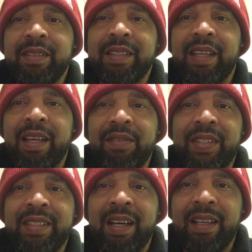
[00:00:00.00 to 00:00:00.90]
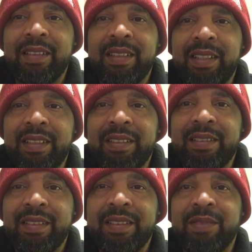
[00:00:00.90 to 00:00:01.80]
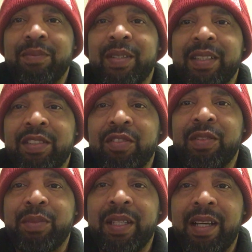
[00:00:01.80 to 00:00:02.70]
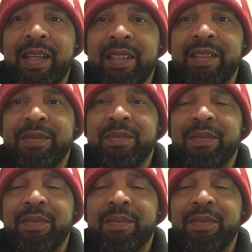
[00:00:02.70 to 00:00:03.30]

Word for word: as a lot of these holidays. There's some history behind them.